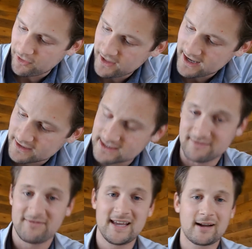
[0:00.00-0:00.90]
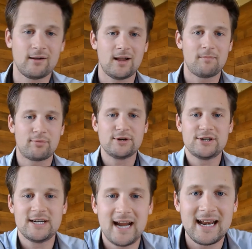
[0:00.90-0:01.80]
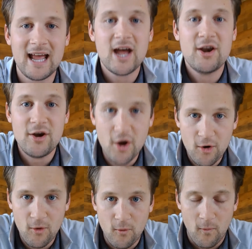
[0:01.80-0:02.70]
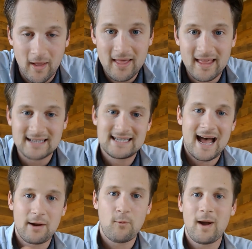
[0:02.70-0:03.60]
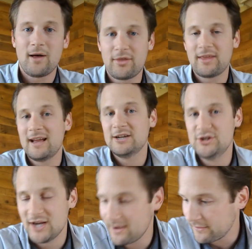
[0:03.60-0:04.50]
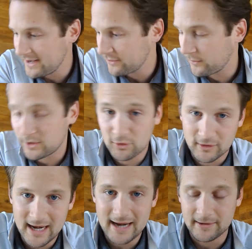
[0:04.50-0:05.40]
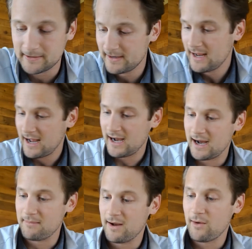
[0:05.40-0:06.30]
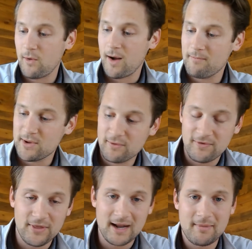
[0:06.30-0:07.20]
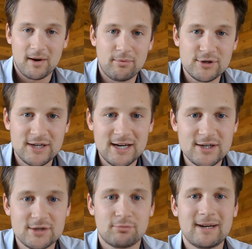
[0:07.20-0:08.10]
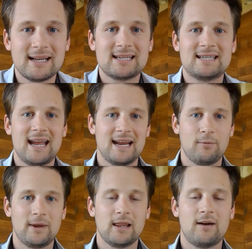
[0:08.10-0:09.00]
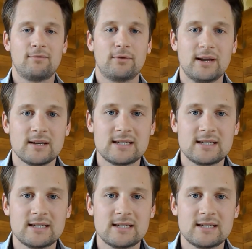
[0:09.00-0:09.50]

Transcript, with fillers: thing. Does a vehicle appreciate? No, that's not a wealth generator or creator. A beautiful thing about appreciation is real estate. We love real